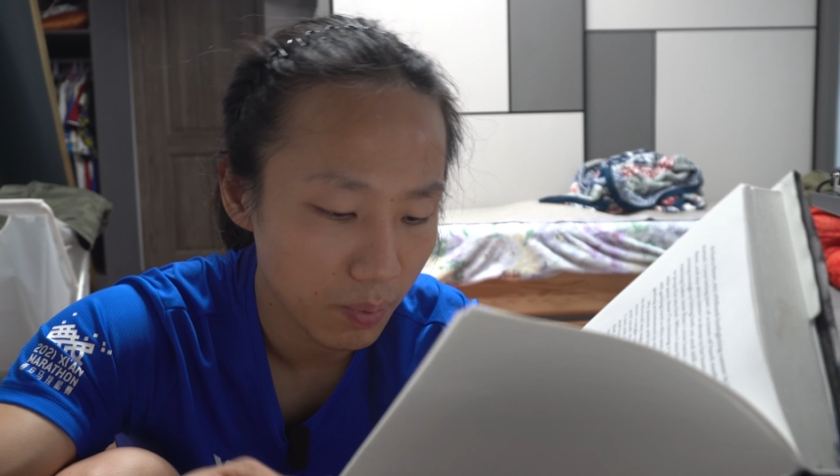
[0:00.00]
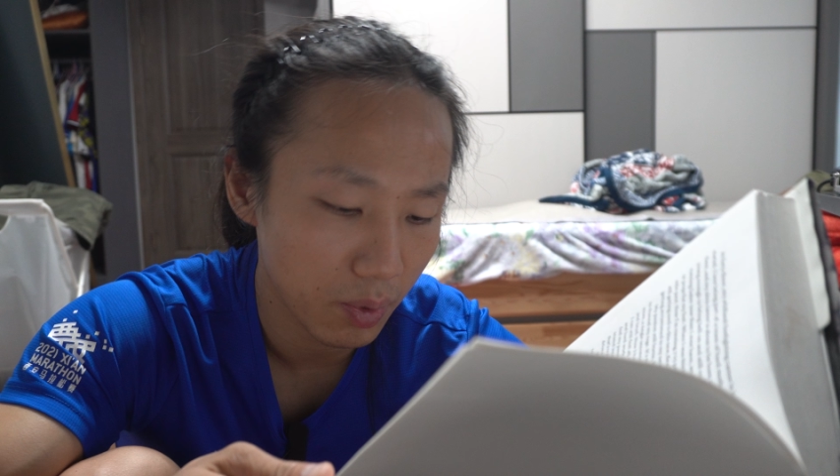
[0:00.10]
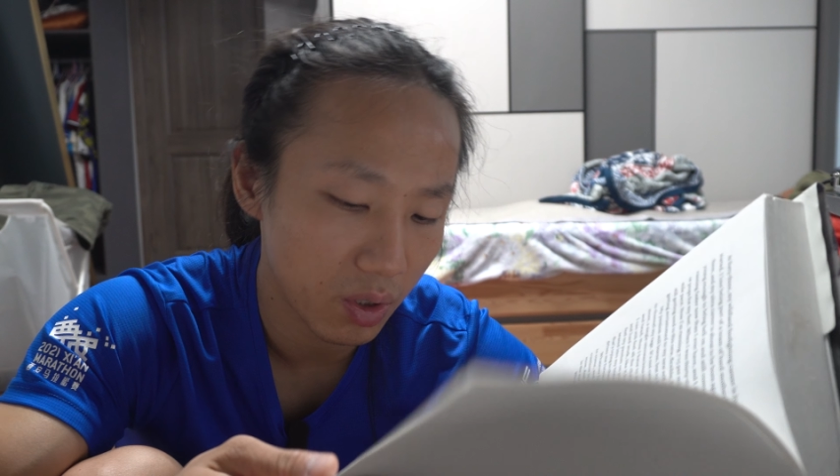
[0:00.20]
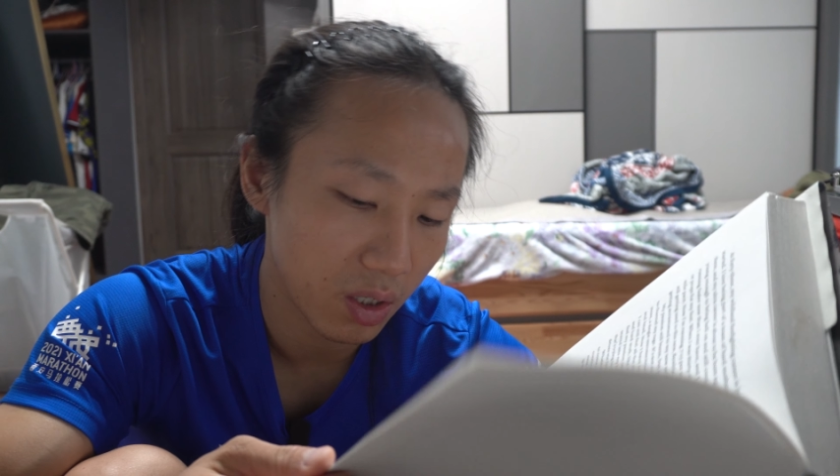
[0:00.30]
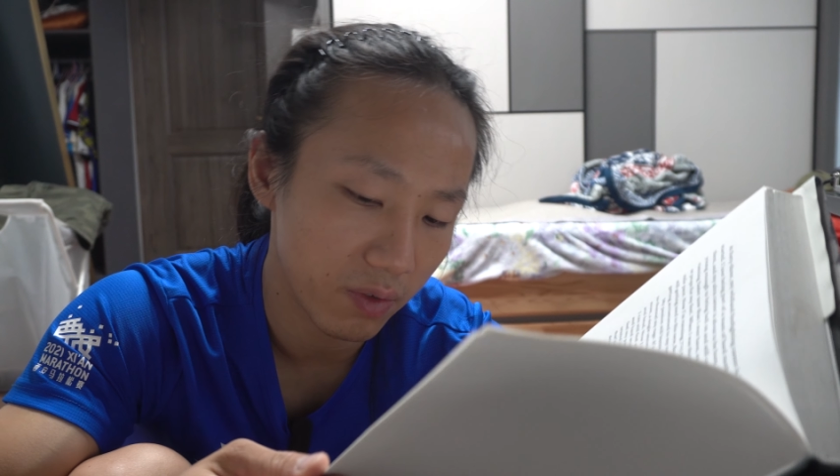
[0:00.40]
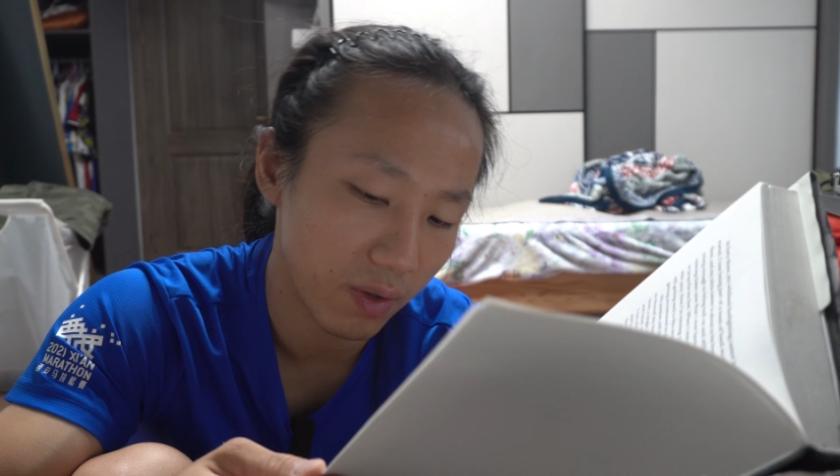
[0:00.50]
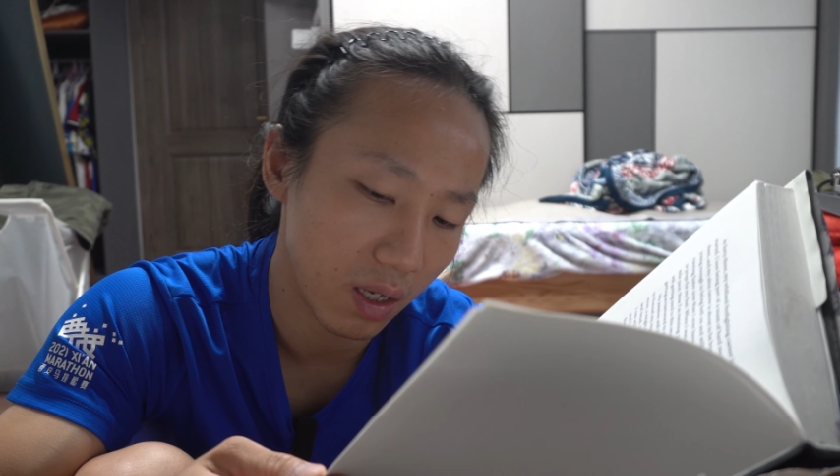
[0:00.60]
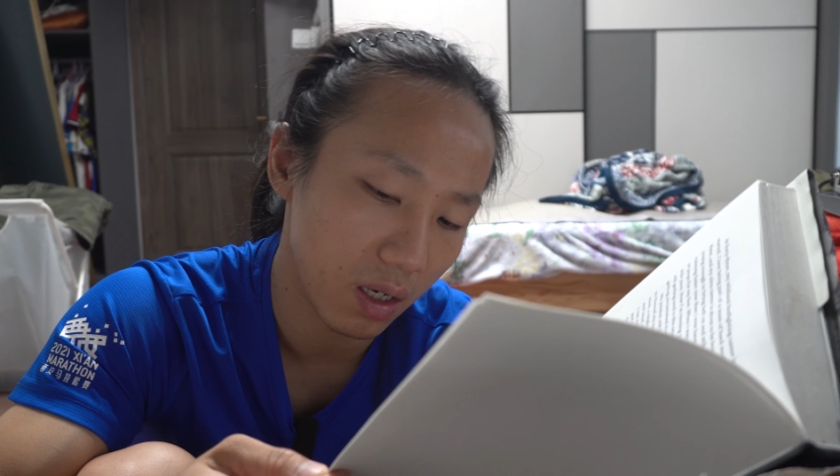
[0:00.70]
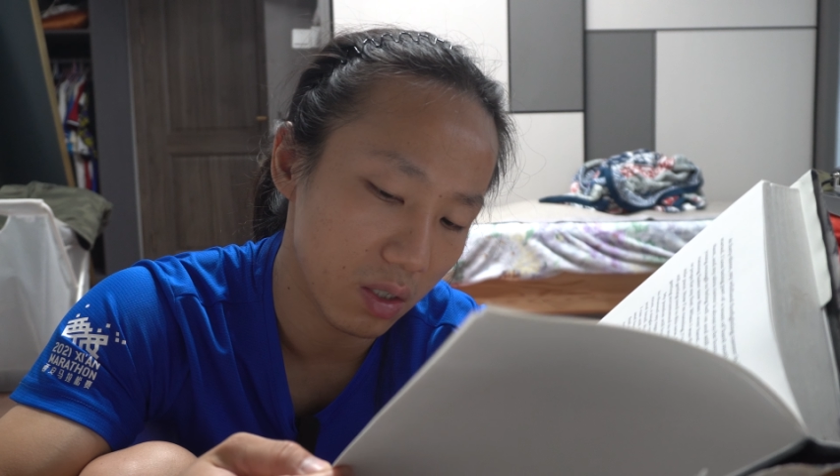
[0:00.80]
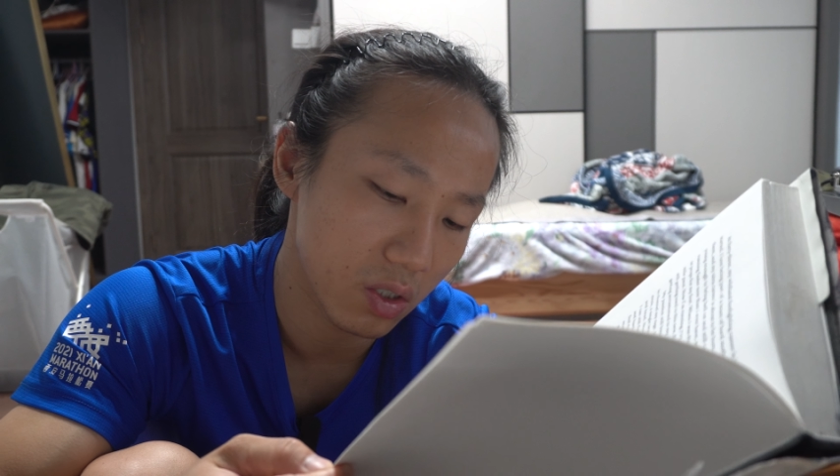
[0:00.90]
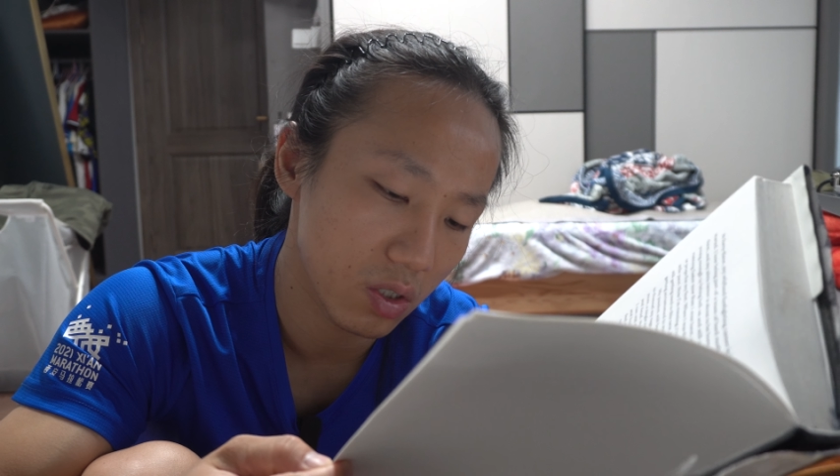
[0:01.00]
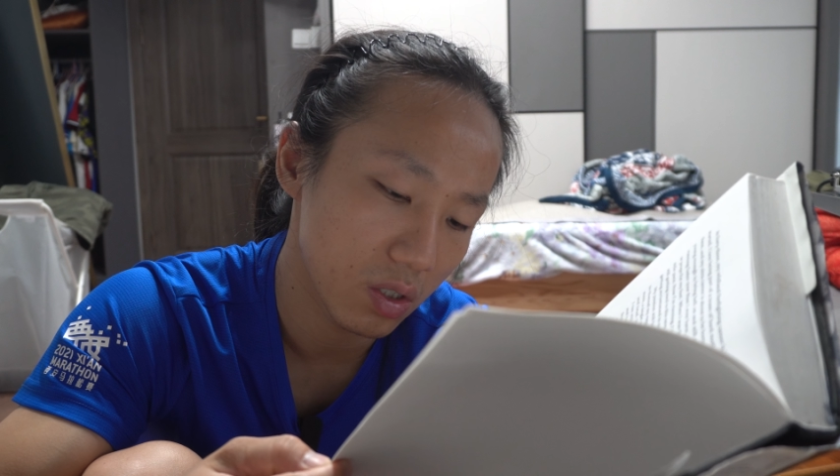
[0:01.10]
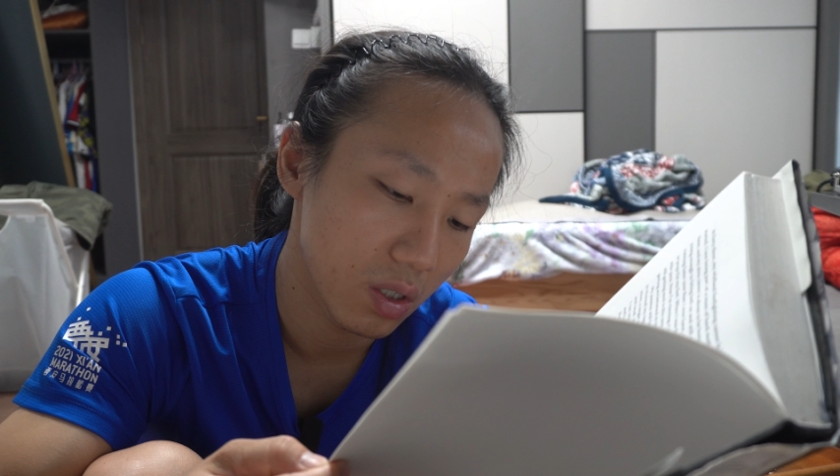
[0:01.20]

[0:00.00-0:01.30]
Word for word: book advantage